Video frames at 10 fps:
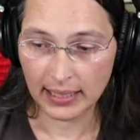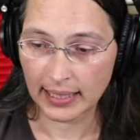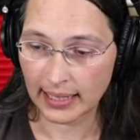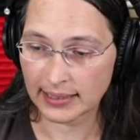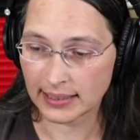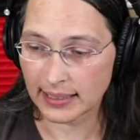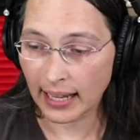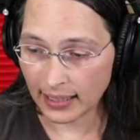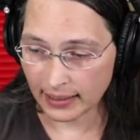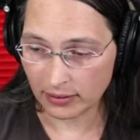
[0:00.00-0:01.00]
and then the
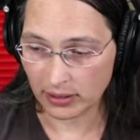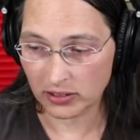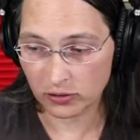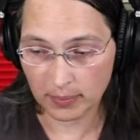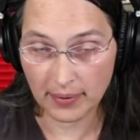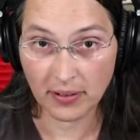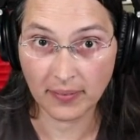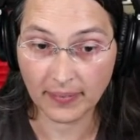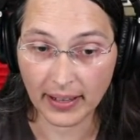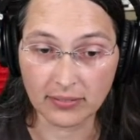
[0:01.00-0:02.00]
high address from
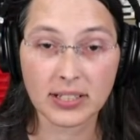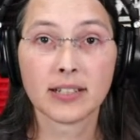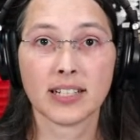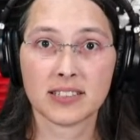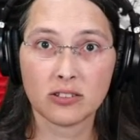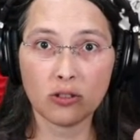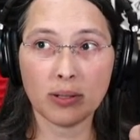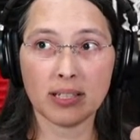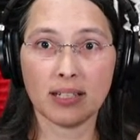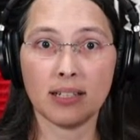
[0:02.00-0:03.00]
FFFF because it's doing
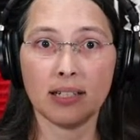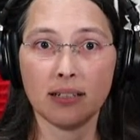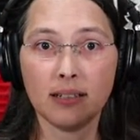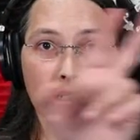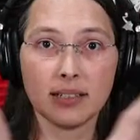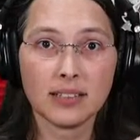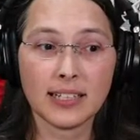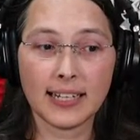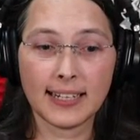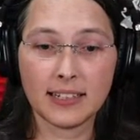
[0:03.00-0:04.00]
it in Little
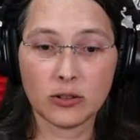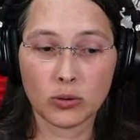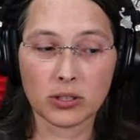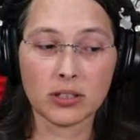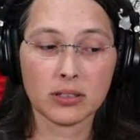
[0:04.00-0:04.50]
Endian order.